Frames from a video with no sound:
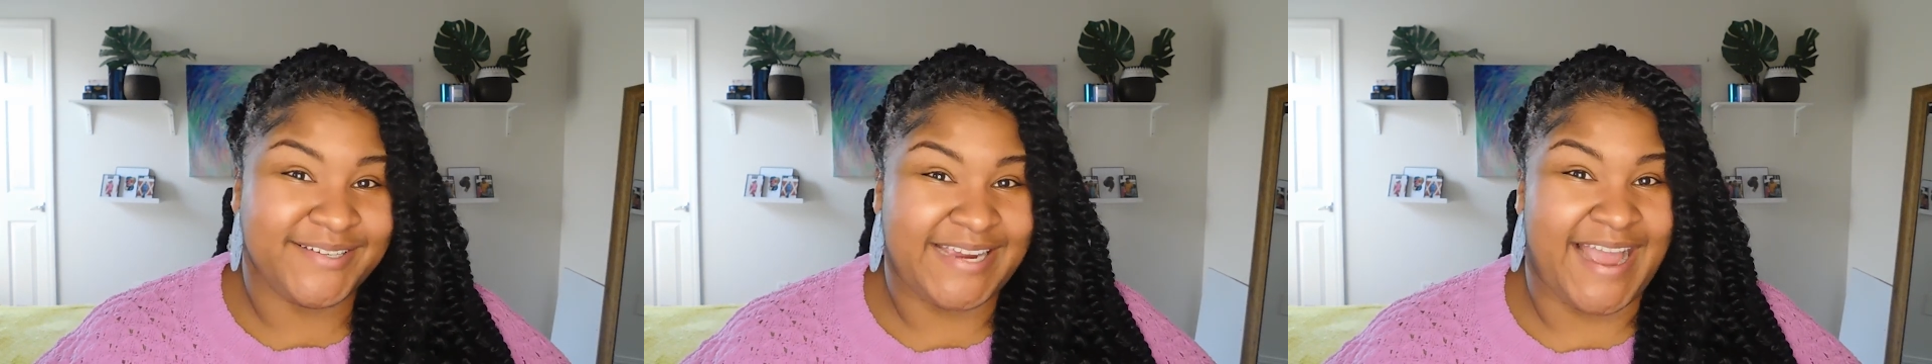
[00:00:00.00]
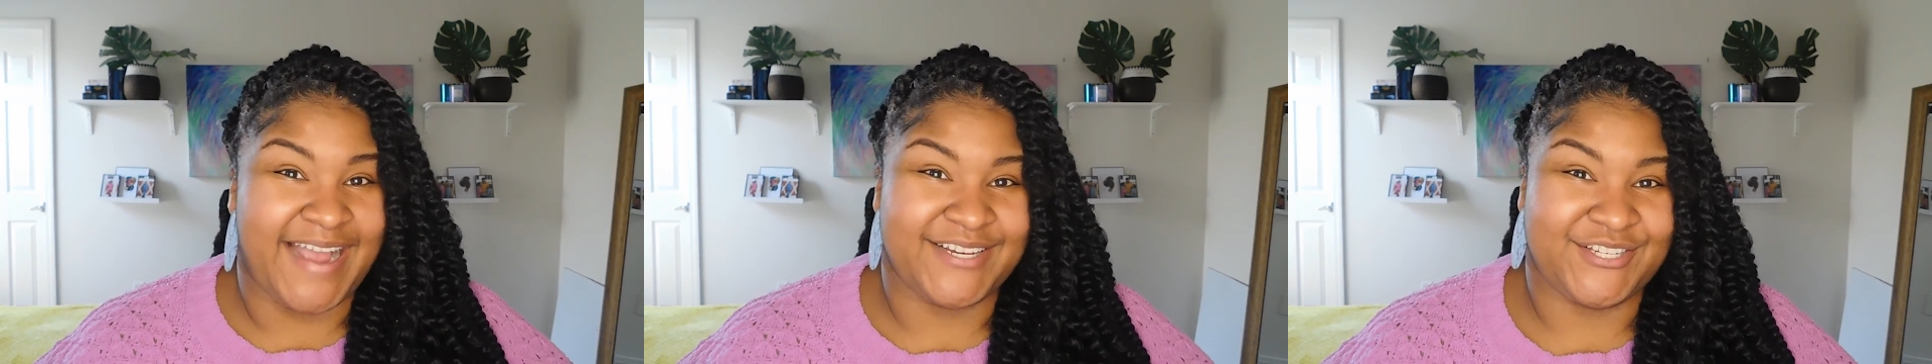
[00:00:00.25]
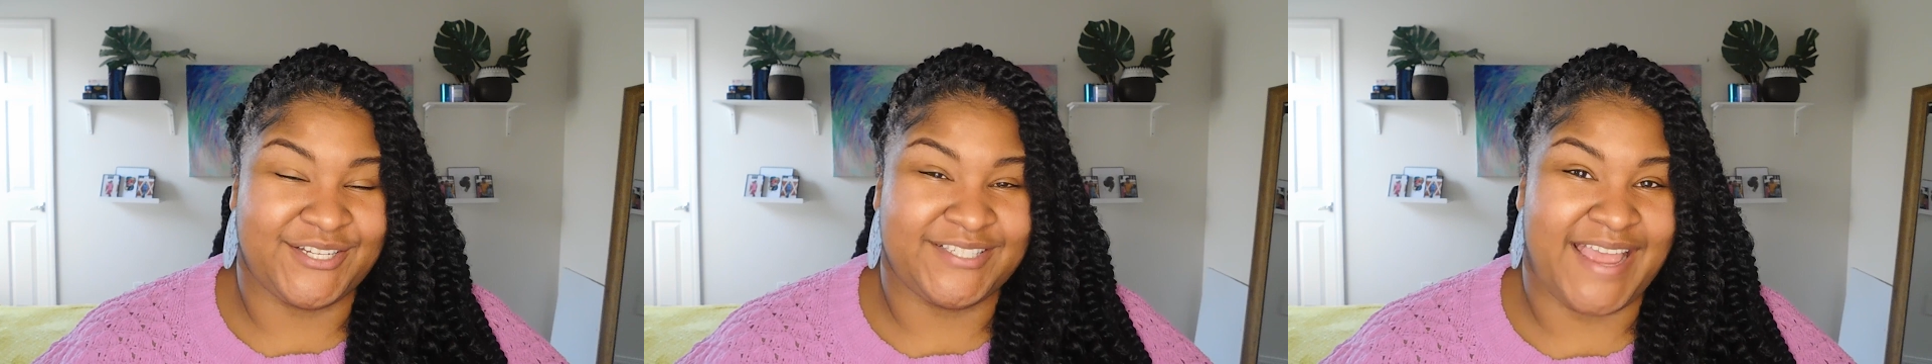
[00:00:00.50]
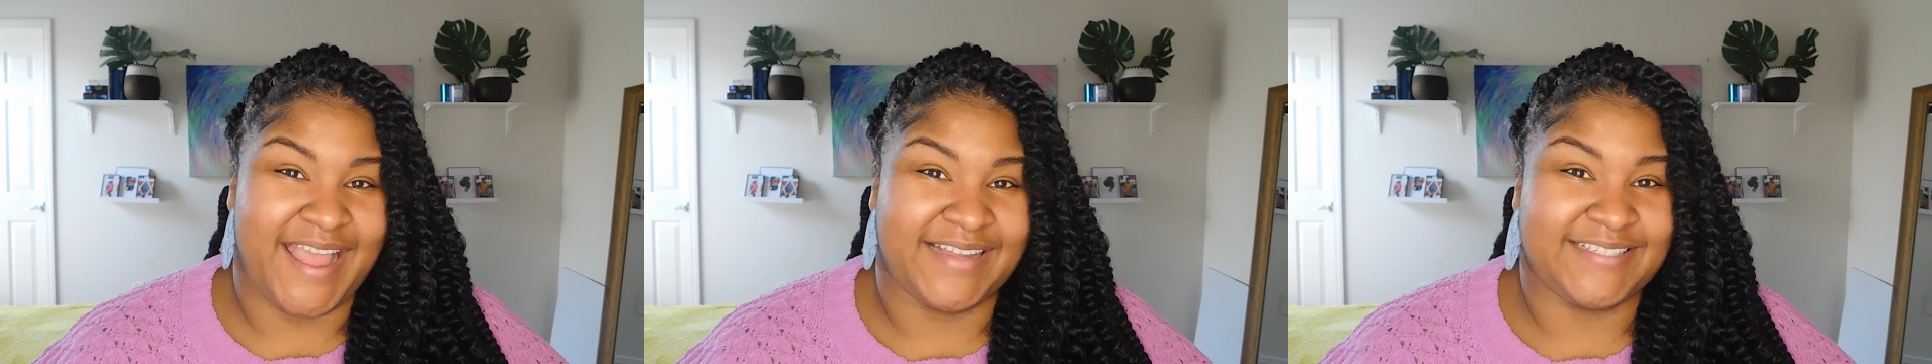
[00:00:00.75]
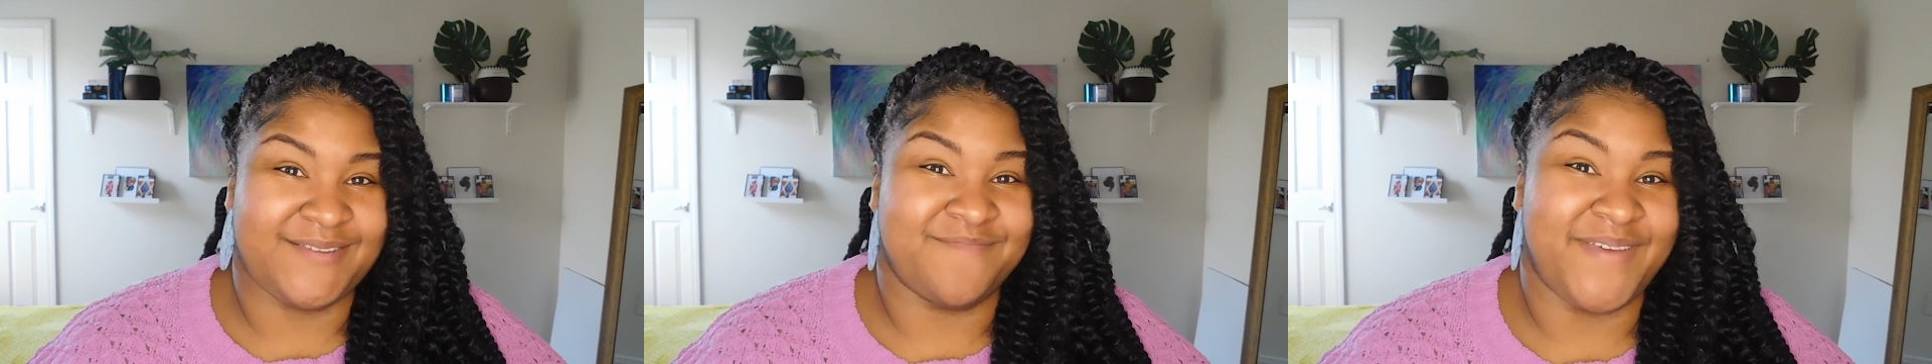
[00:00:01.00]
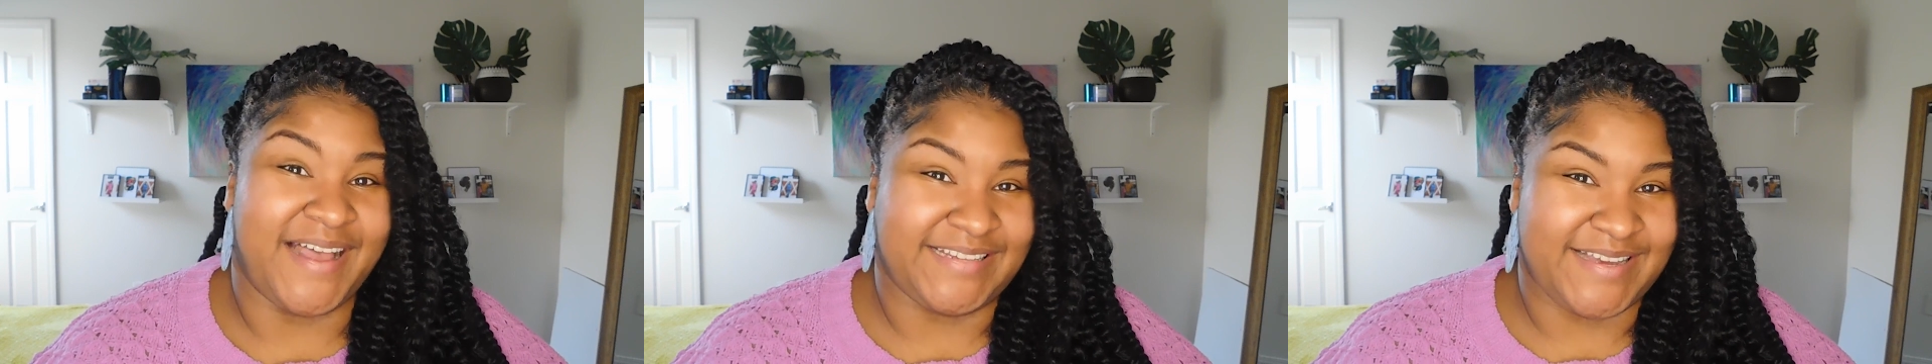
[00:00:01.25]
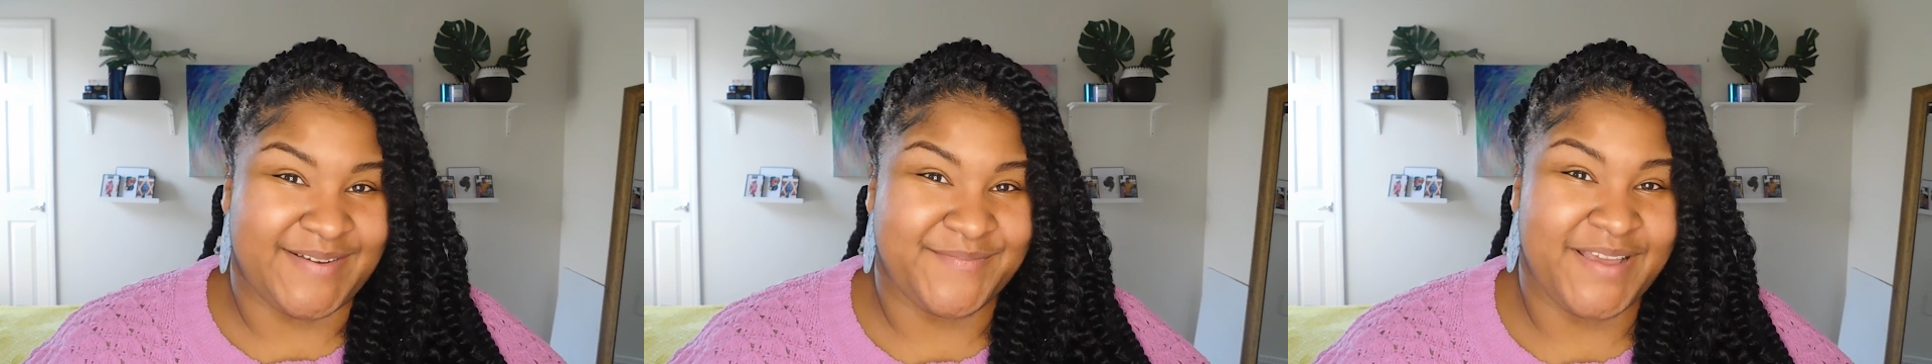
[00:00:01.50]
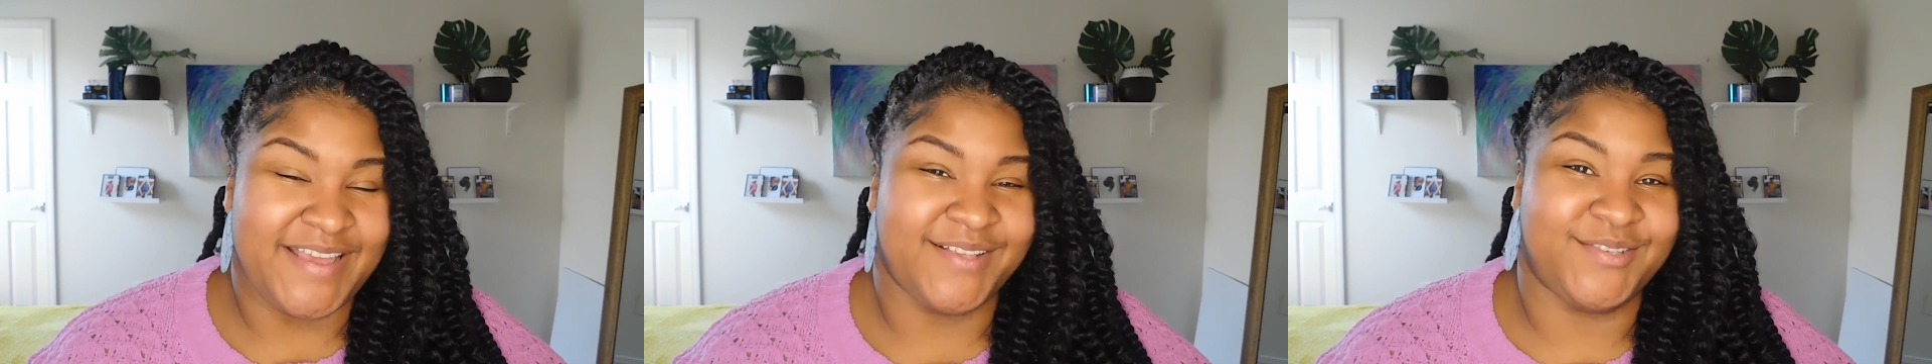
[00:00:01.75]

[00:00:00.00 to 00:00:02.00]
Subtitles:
reaction to Antebellum,